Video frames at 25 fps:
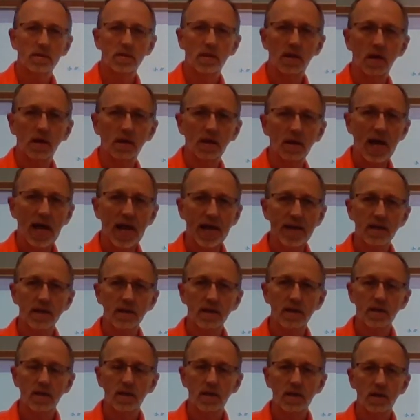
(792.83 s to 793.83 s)
all right,
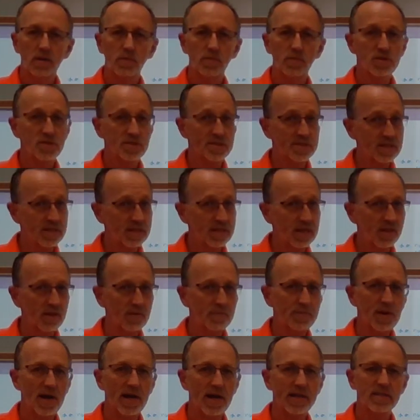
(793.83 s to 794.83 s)
which is another
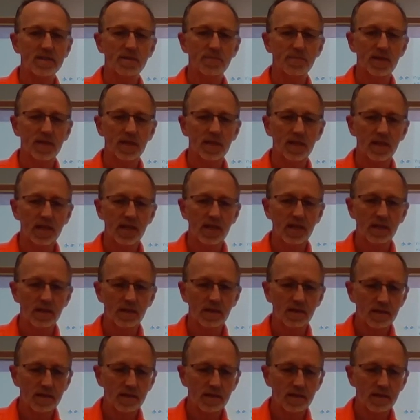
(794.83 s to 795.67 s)
possibility.